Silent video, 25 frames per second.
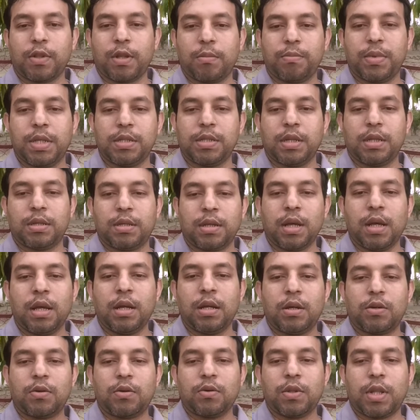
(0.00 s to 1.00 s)
the visit
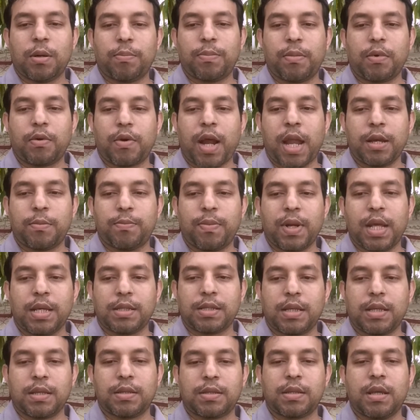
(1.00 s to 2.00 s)
to the right
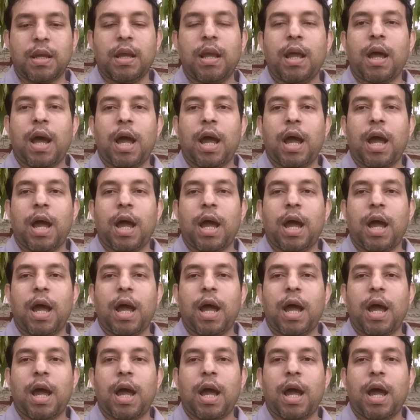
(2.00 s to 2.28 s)
places.